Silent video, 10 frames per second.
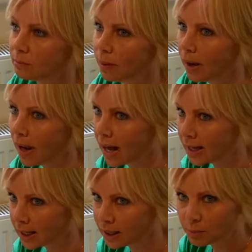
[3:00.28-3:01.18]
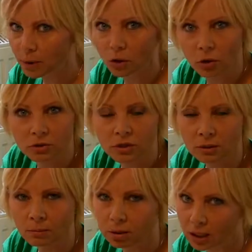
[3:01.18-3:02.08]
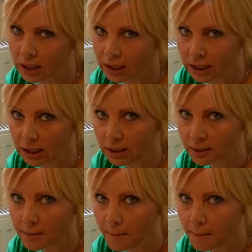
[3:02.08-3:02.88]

planning, but long-term planning.